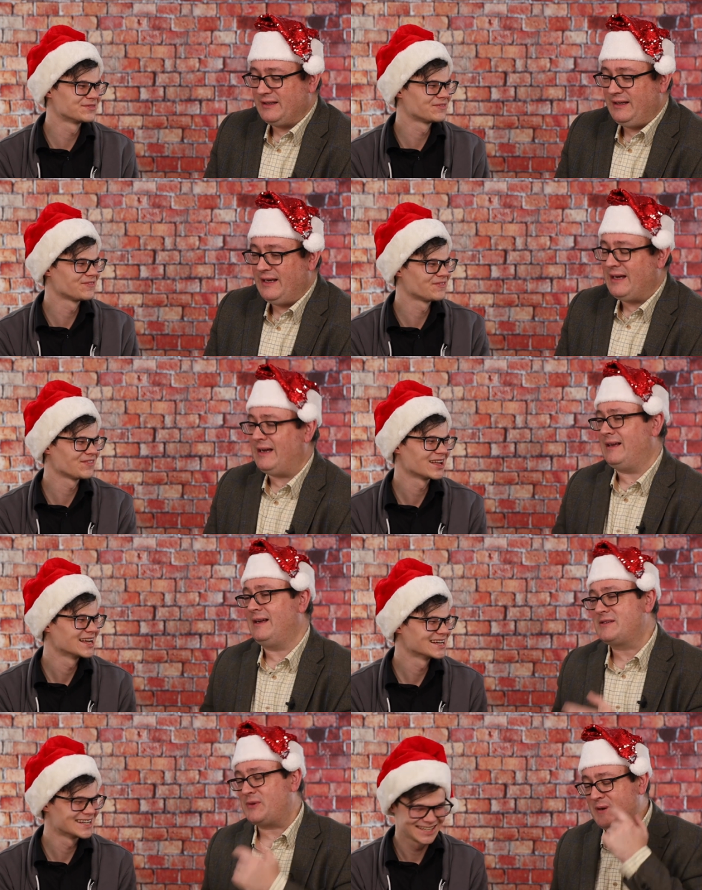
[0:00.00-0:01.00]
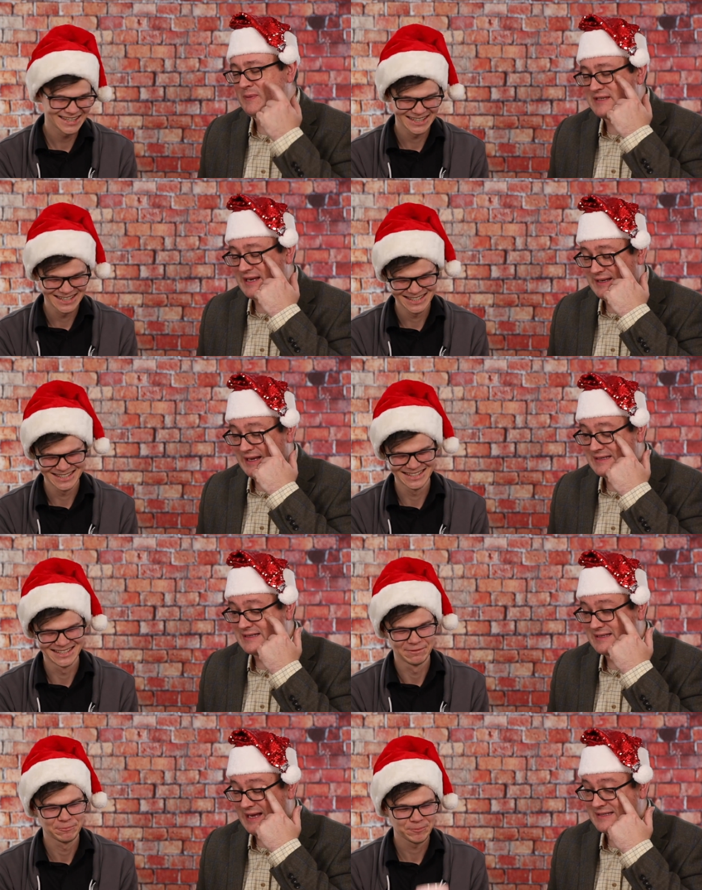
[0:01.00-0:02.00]
Speaker 1: yeah, twenty percent.
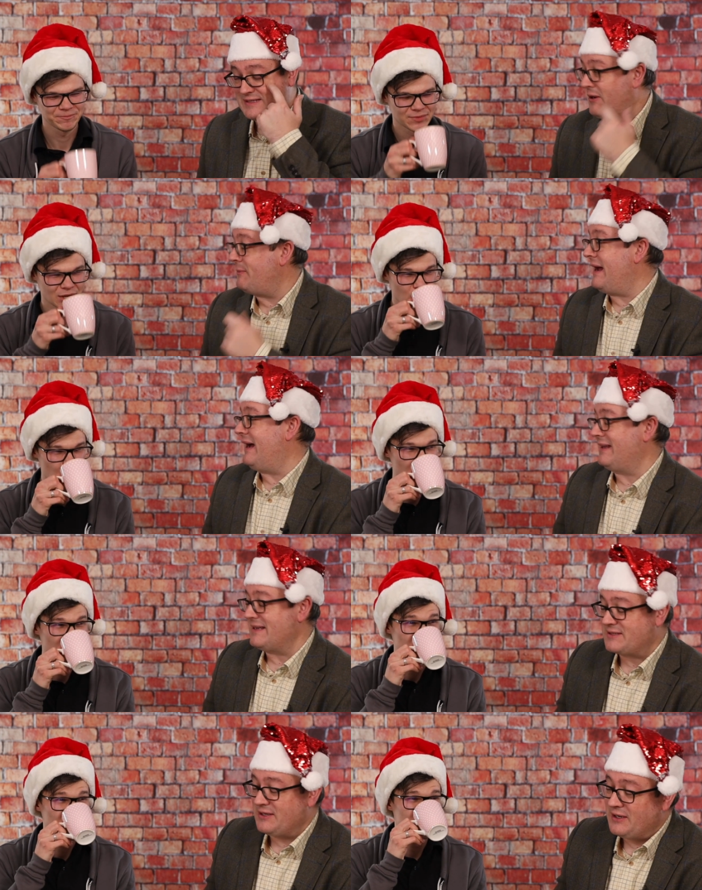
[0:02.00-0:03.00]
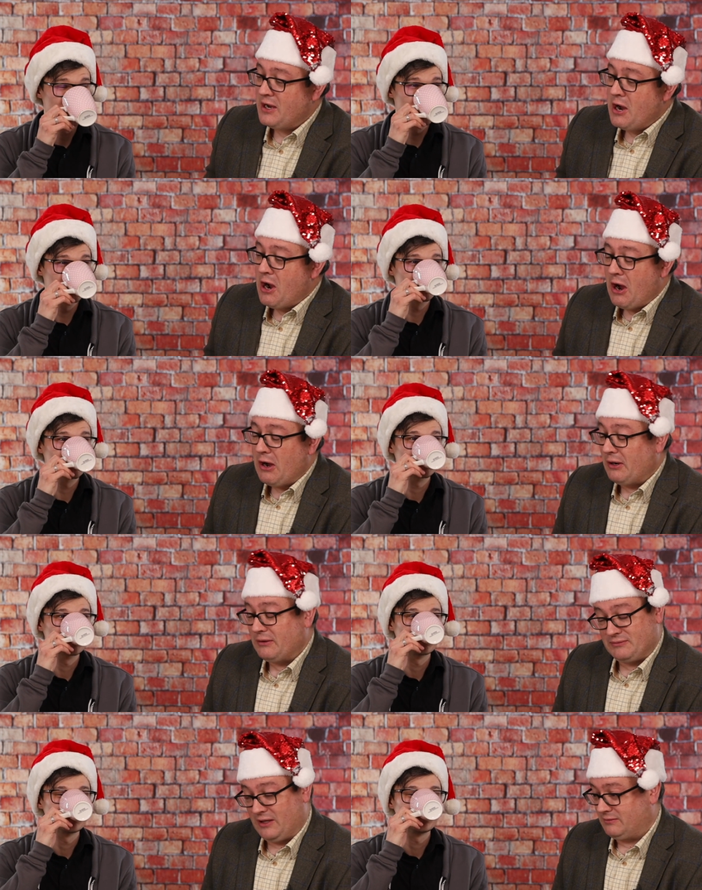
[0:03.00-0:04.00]
That's that's not bad. That's good.
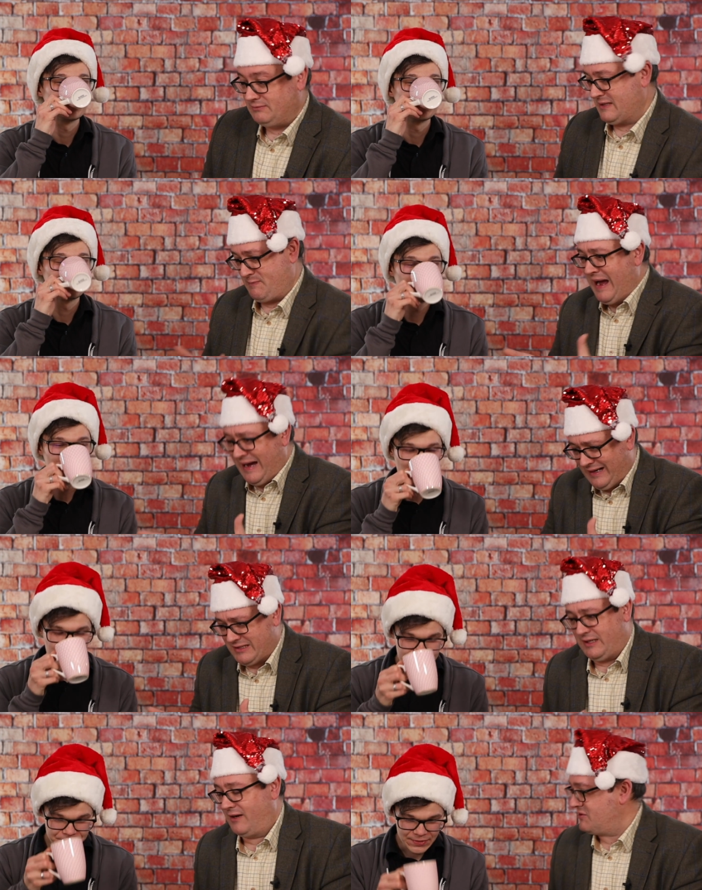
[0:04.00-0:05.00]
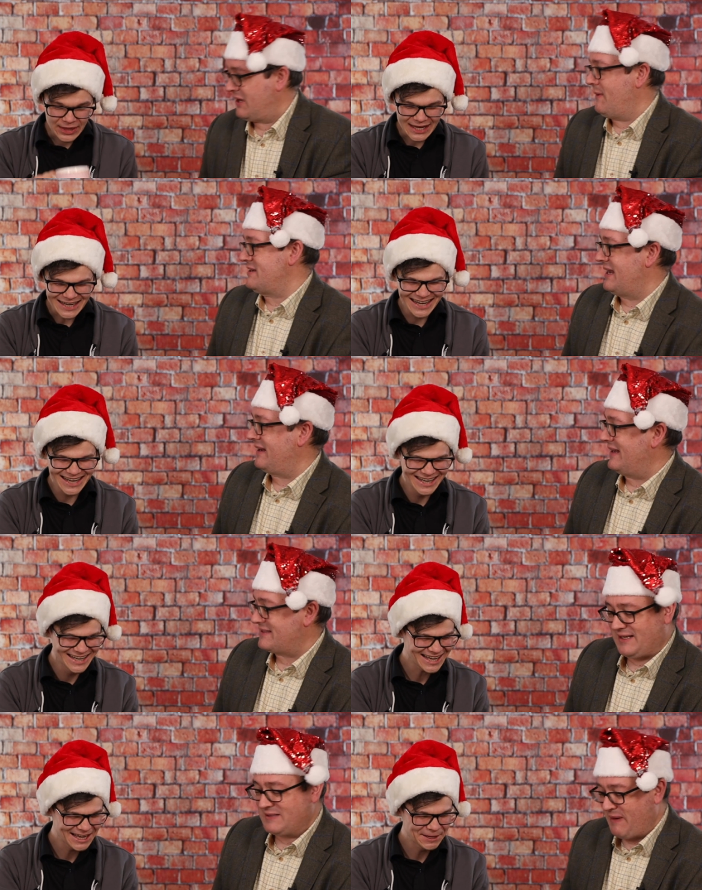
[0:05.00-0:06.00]
Uh, well, that's bad actually. I'm sorry, am I saying
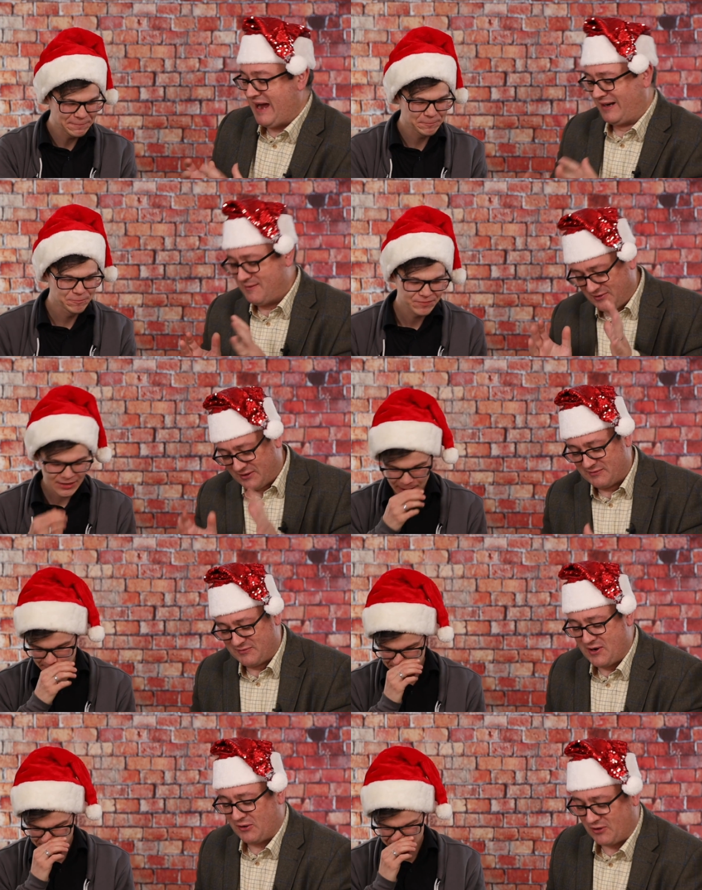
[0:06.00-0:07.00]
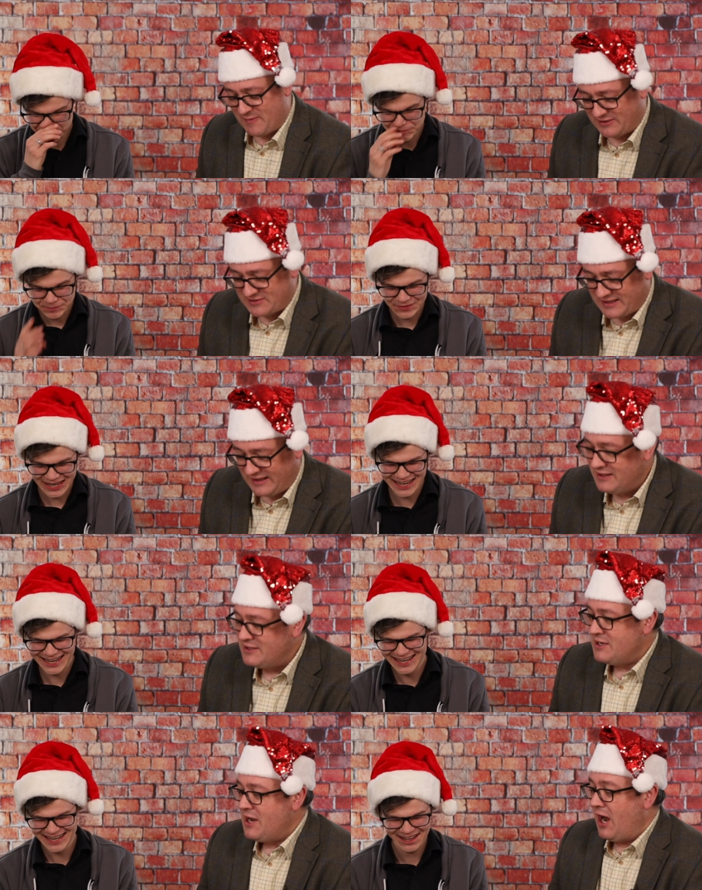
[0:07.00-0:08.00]
that's that's bad? I'm not. A, we're not criminals here.
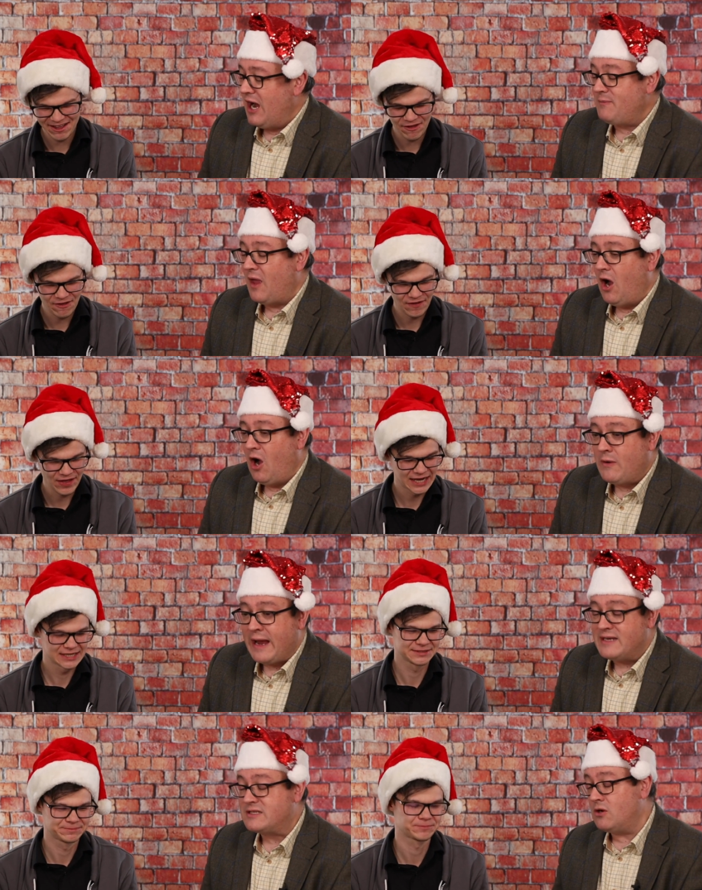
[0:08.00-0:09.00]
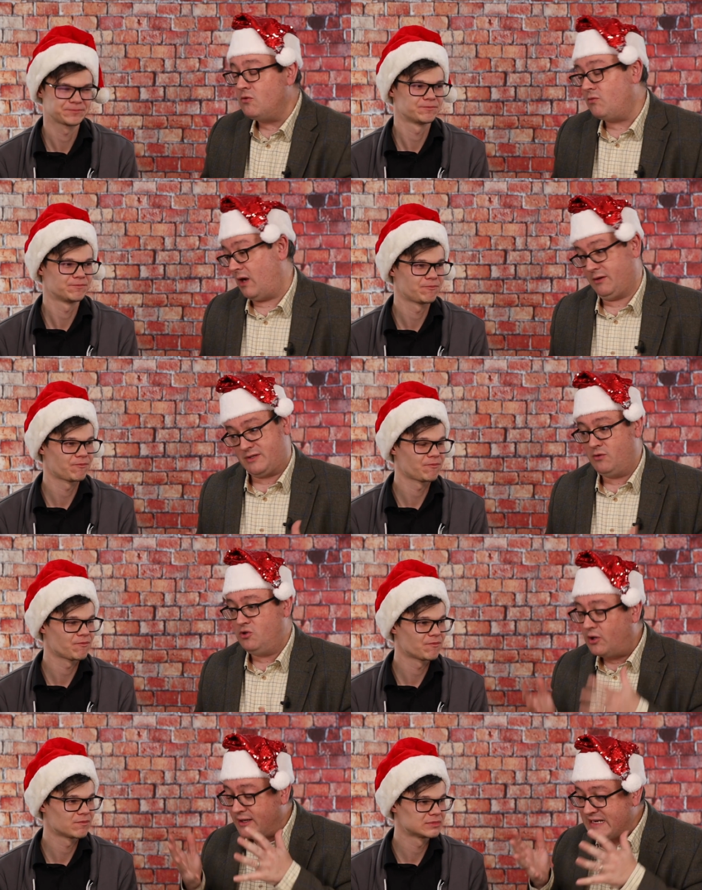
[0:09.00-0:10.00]
Um, okay, so, so
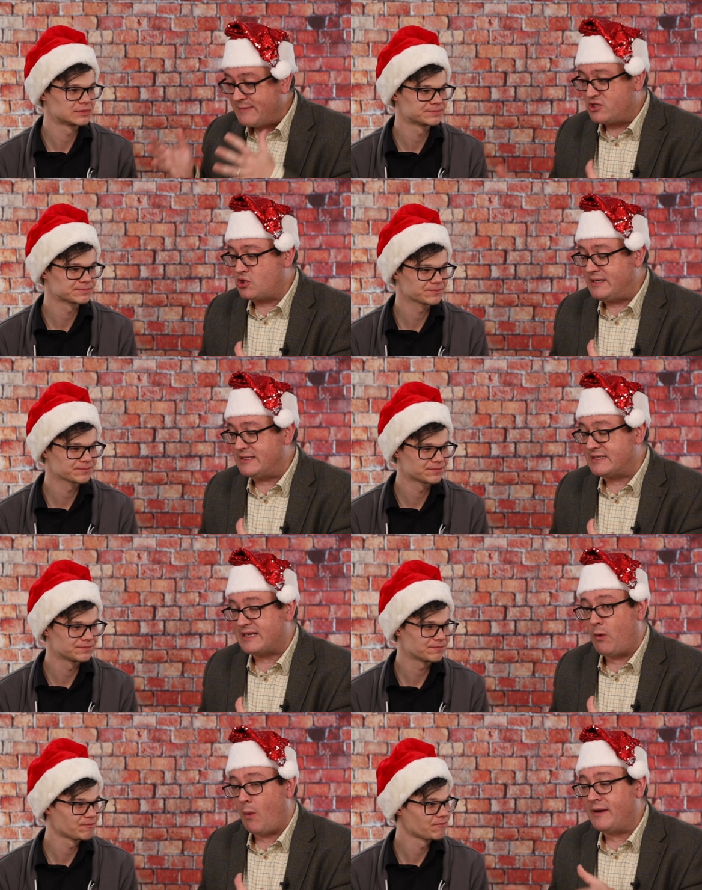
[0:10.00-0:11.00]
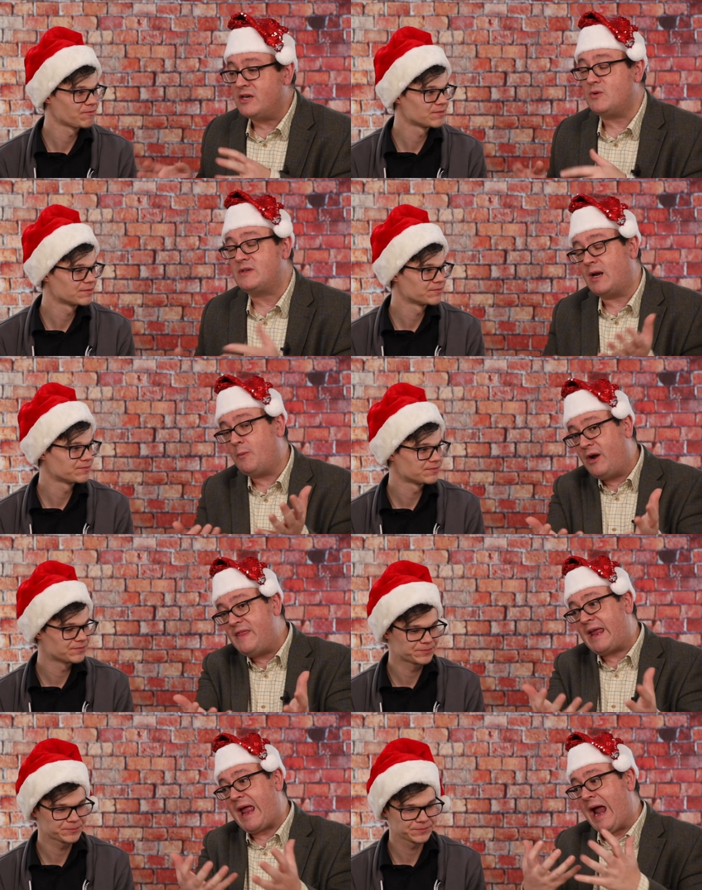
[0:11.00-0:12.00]
you're going to demonstrate it today. What we're going to do is going to
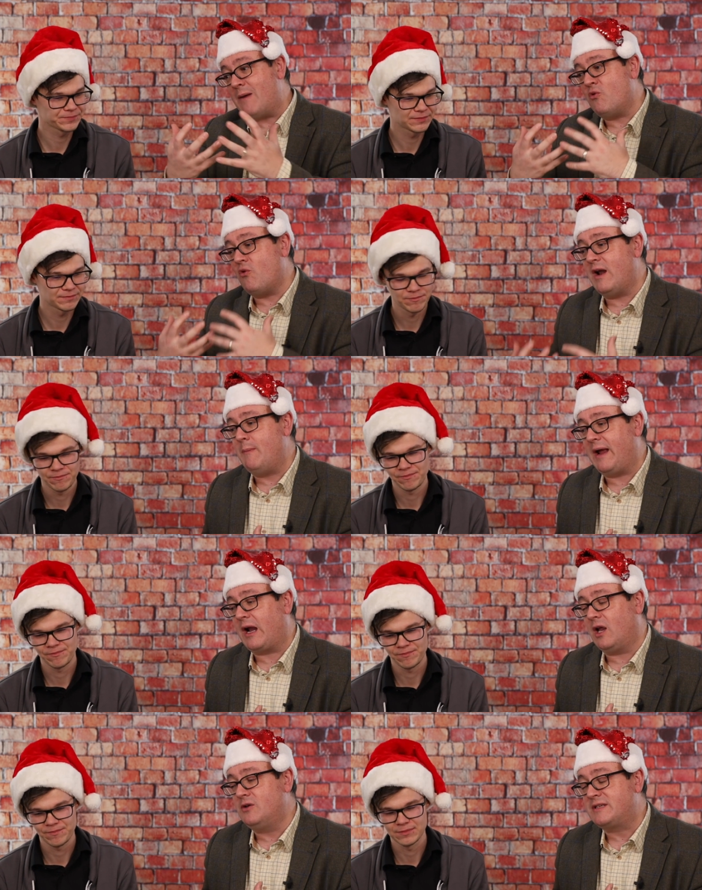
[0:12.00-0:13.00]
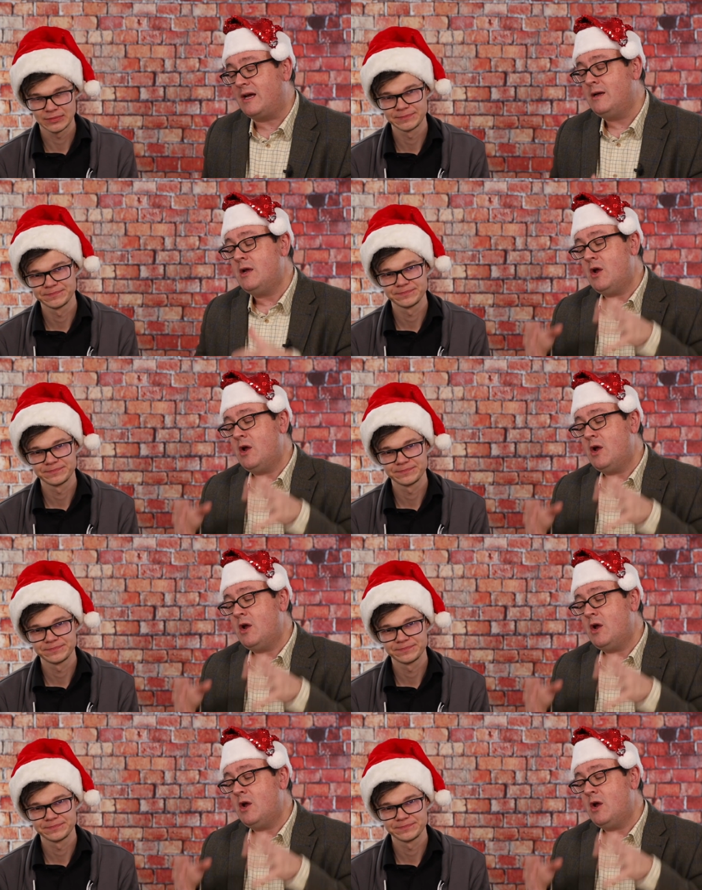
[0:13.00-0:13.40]
bring the camera in a bit closer.